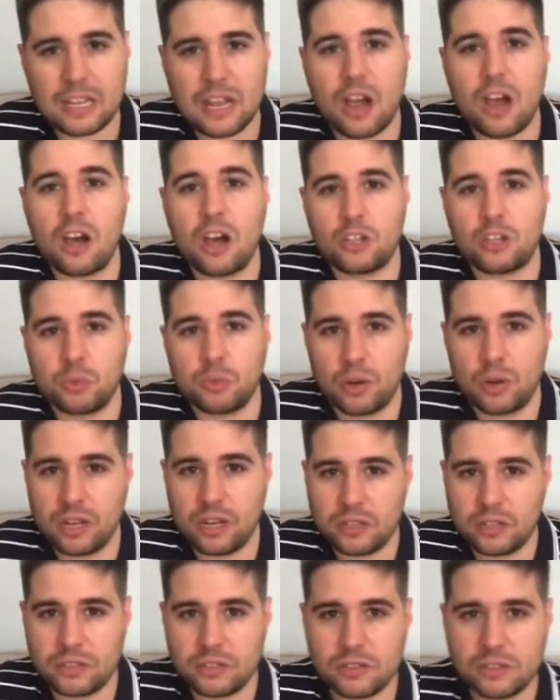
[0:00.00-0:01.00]
Harsh
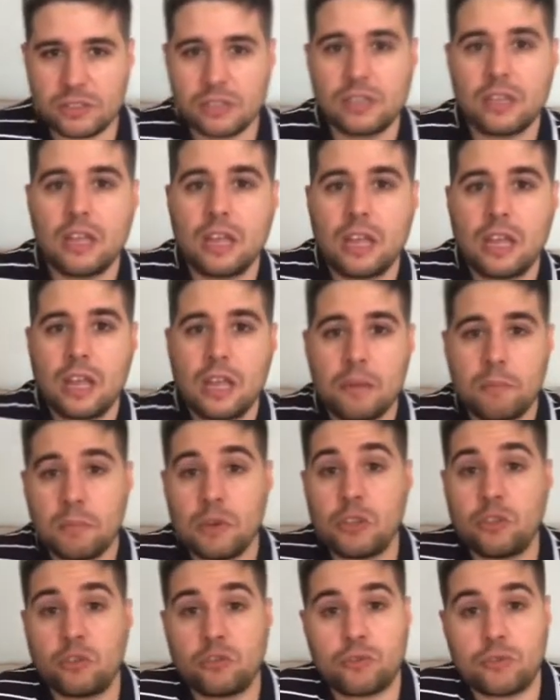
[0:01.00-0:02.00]
words,
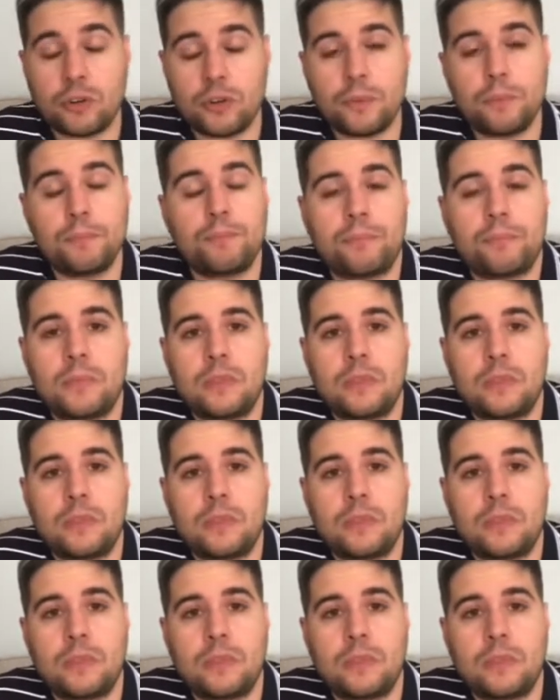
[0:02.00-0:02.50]
but it's true.